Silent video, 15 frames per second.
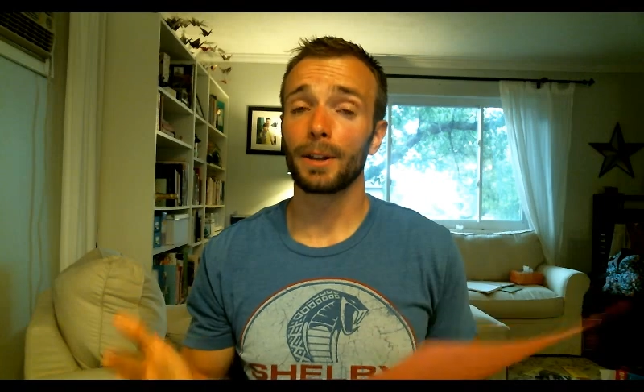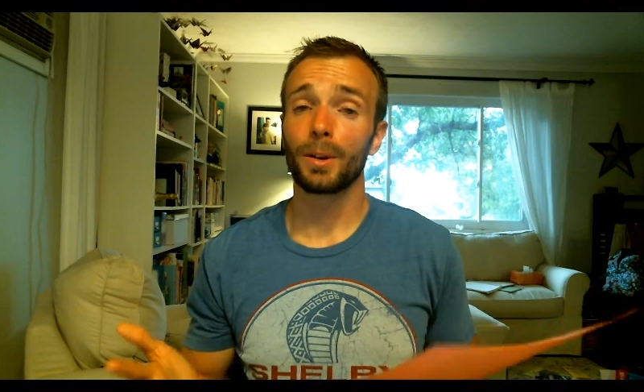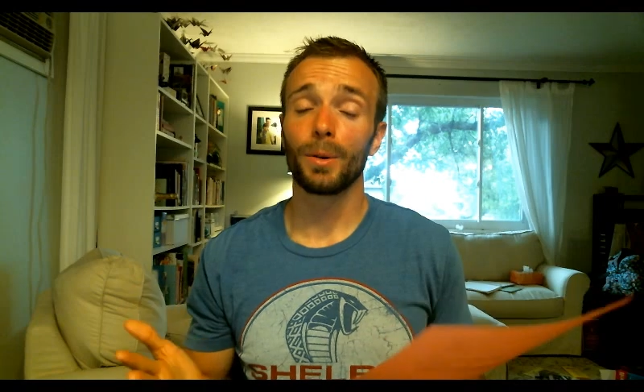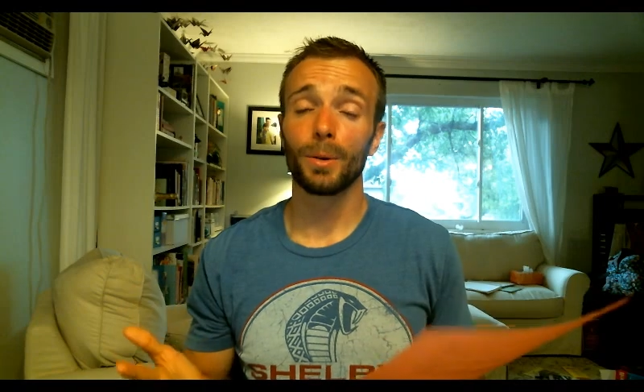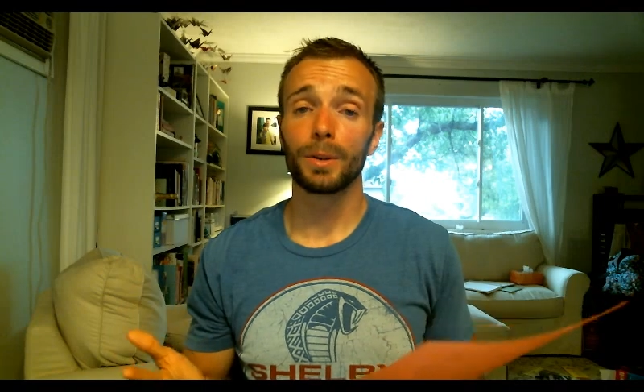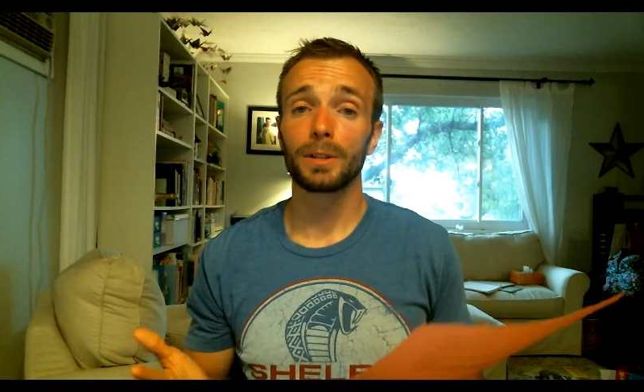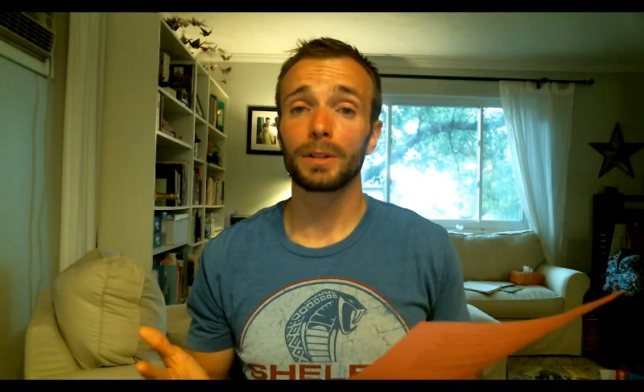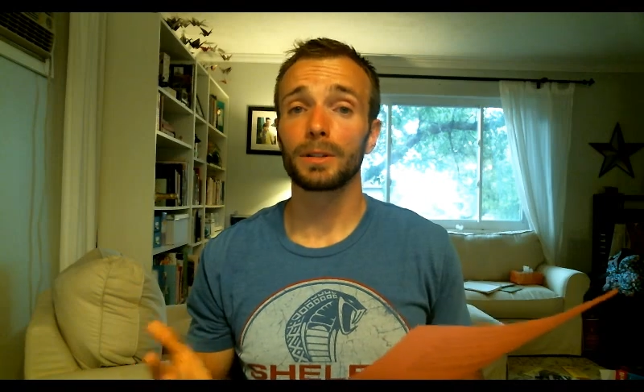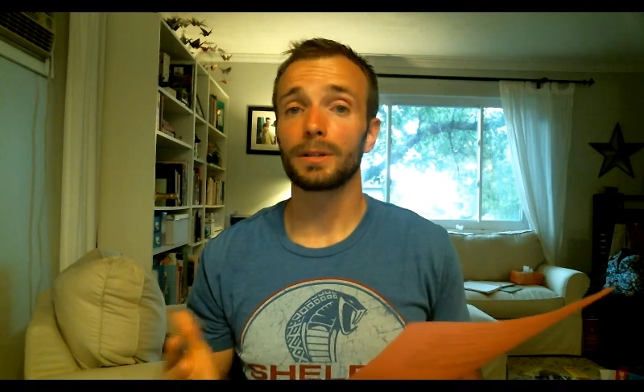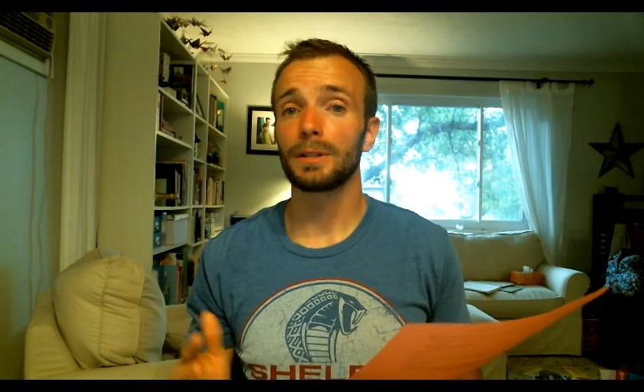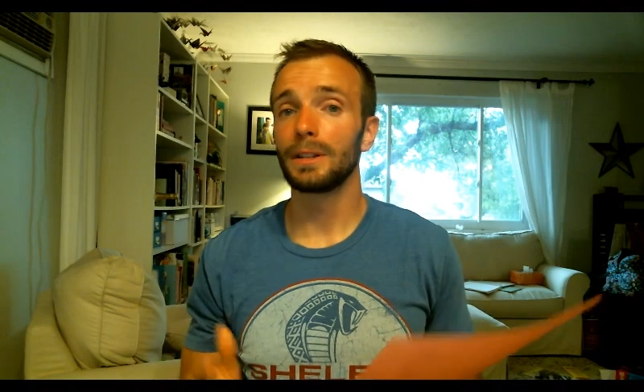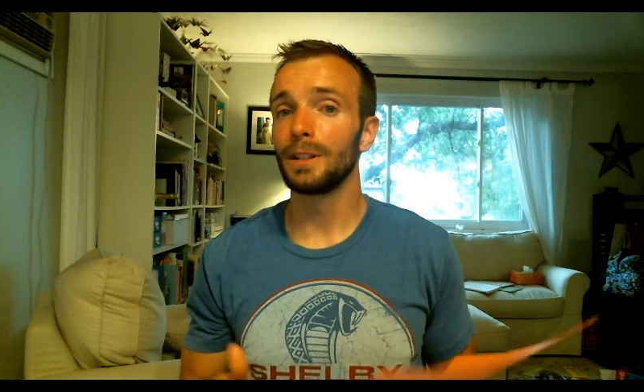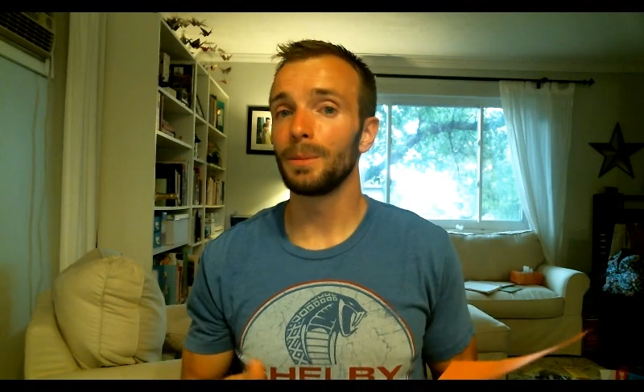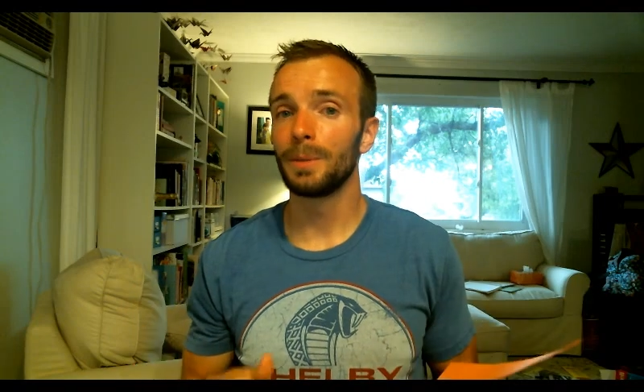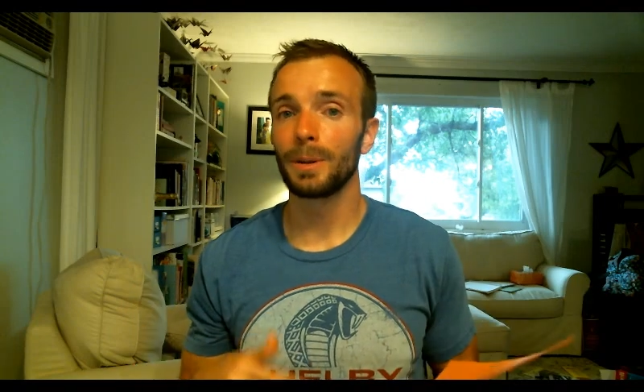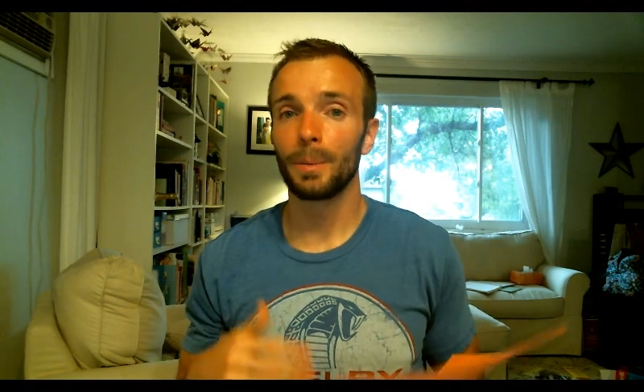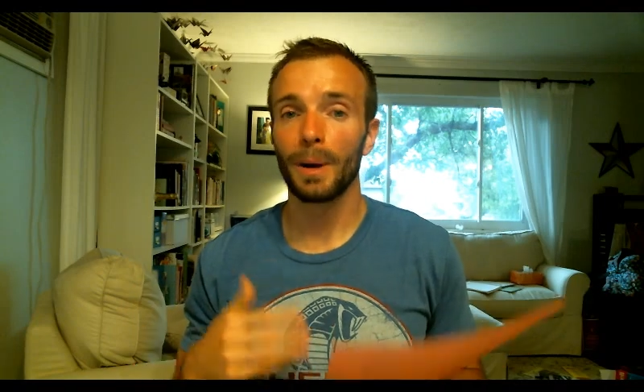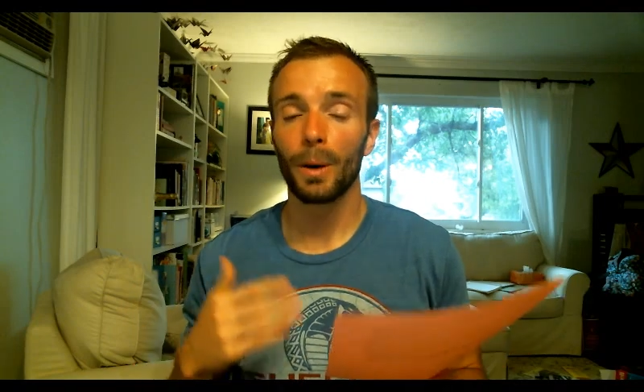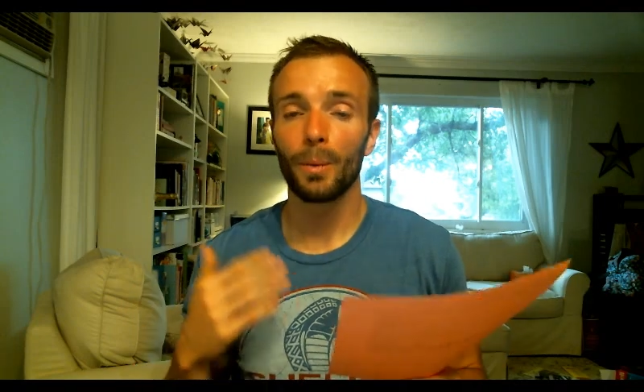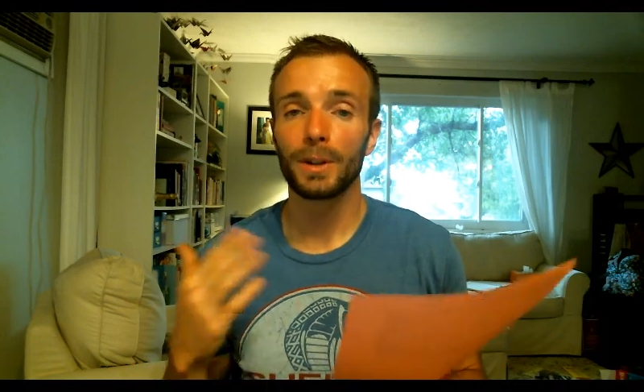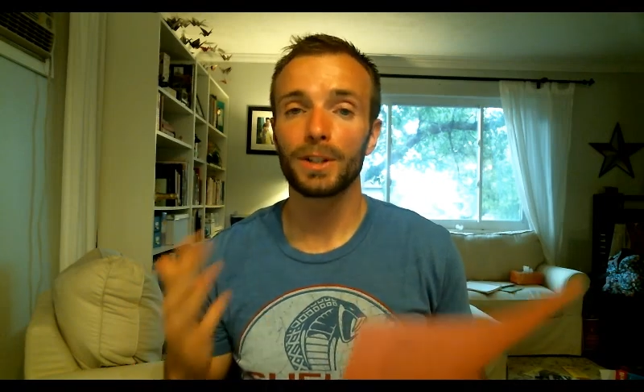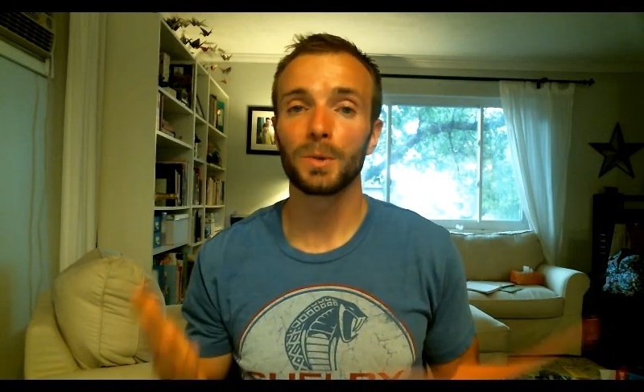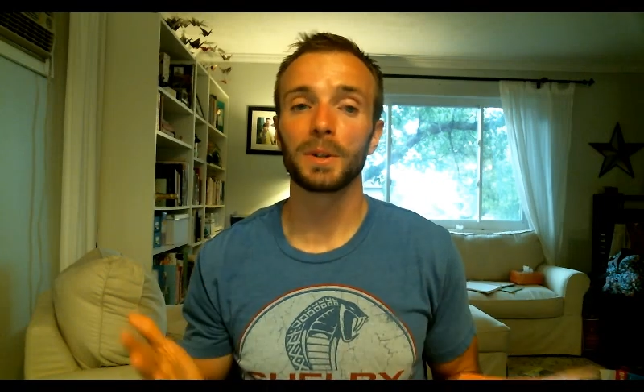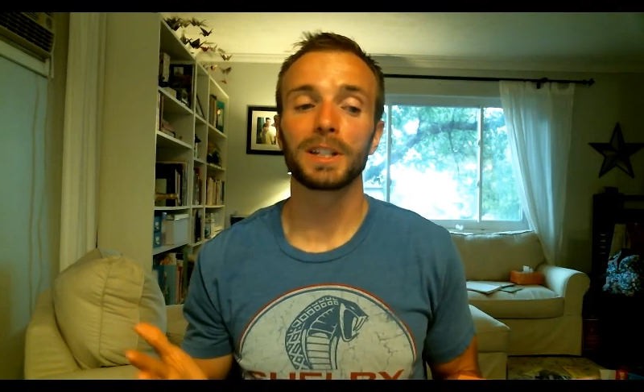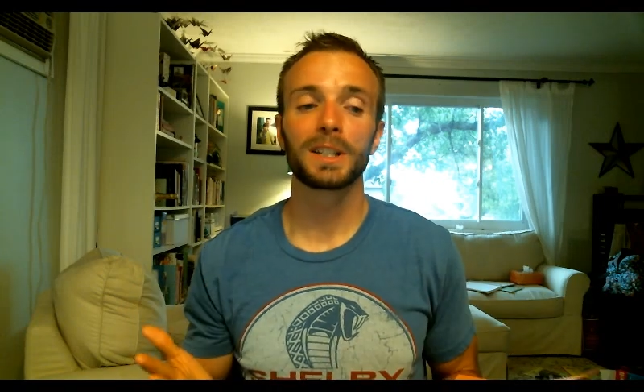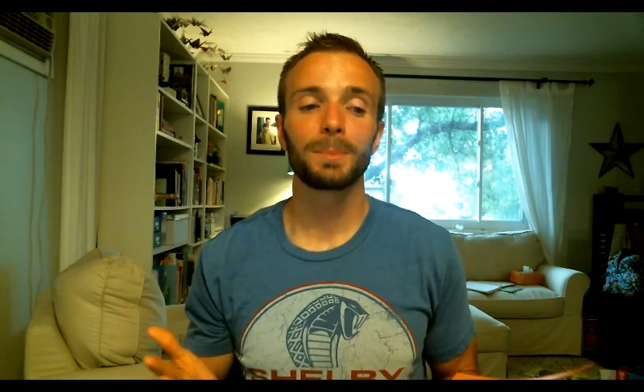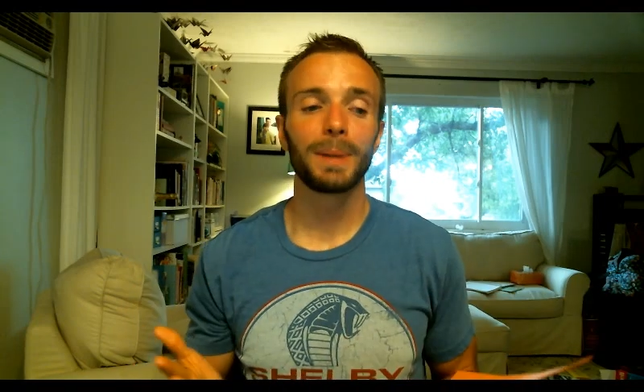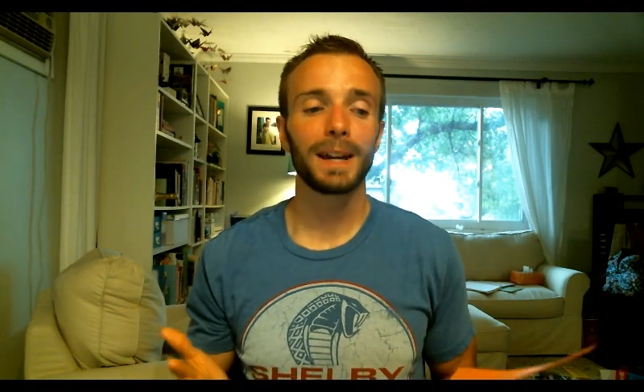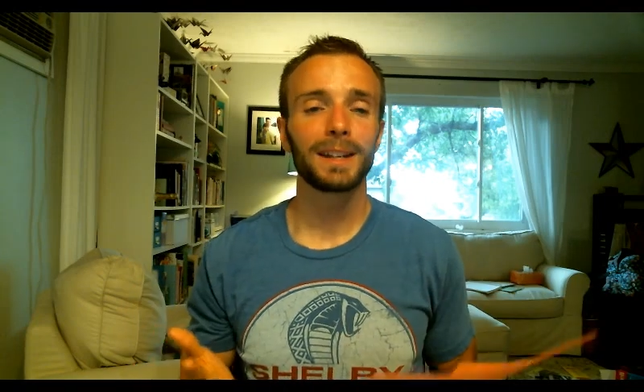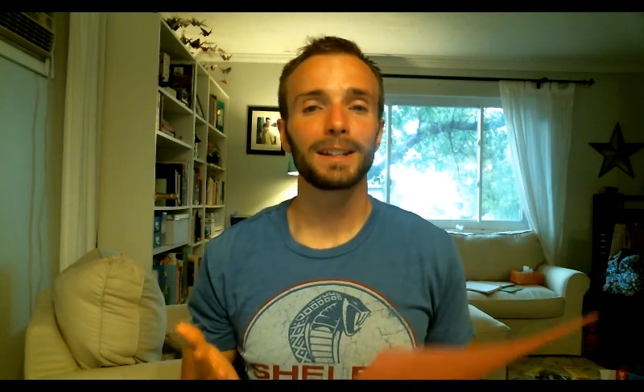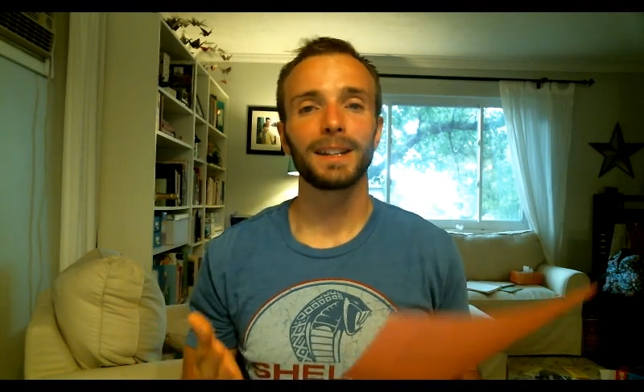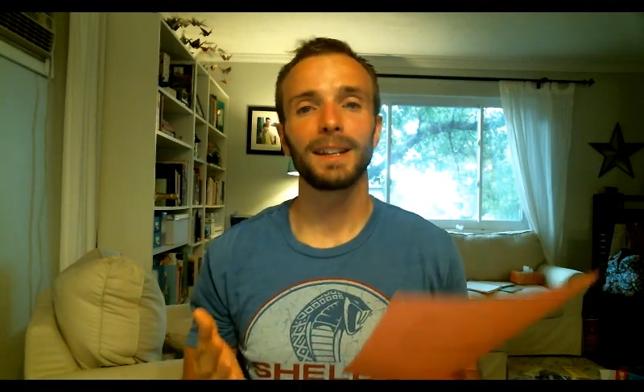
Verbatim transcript: course, a little bit about what to expect,